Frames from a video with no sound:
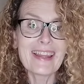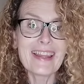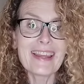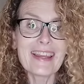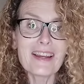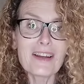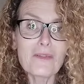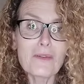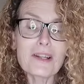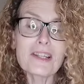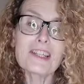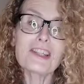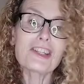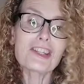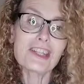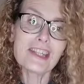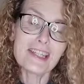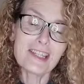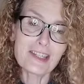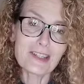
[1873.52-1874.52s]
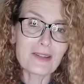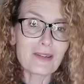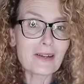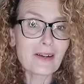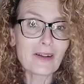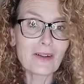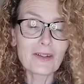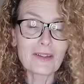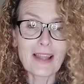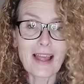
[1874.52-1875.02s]
What did she do her
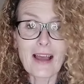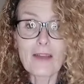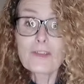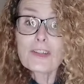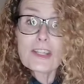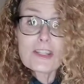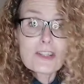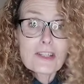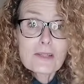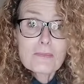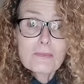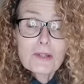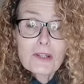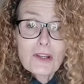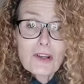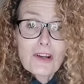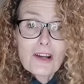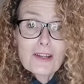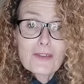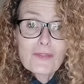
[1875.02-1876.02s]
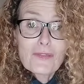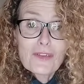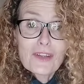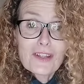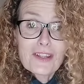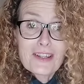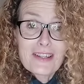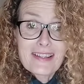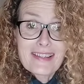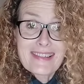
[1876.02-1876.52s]
whole life? She just put God
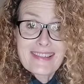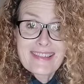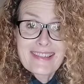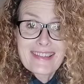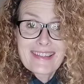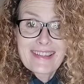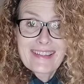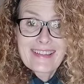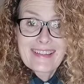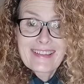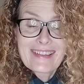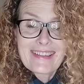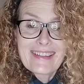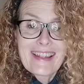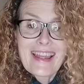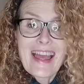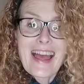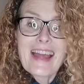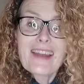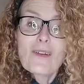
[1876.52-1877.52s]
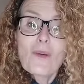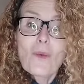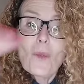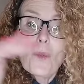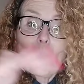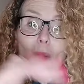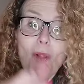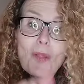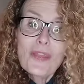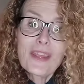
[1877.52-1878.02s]
first. And
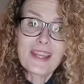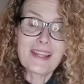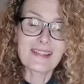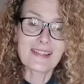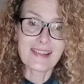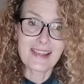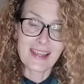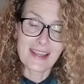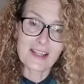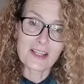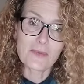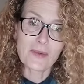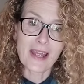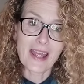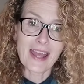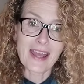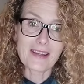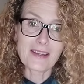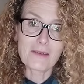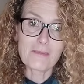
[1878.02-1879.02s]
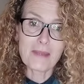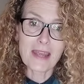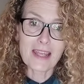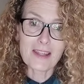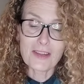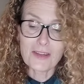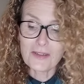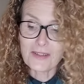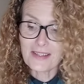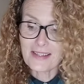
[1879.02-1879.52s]
all these things were added,
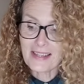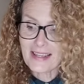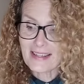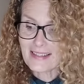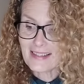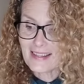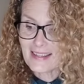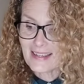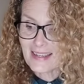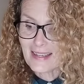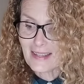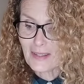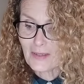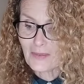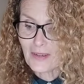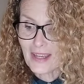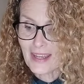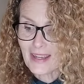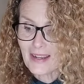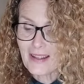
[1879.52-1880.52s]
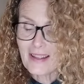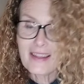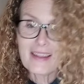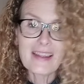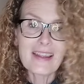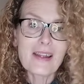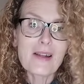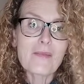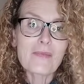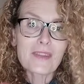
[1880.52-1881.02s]
Matthew 6:33.
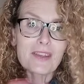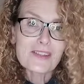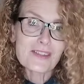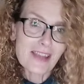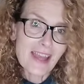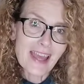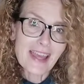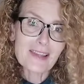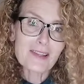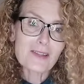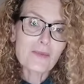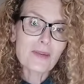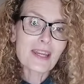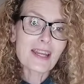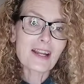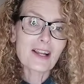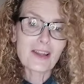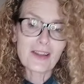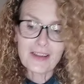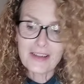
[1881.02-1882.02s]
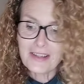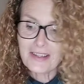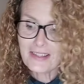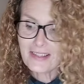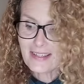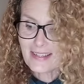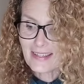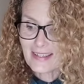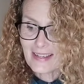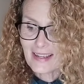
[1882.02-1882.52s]
So as we close
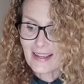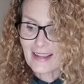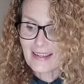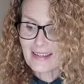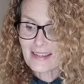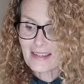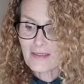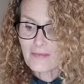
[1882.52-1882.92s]
tonight,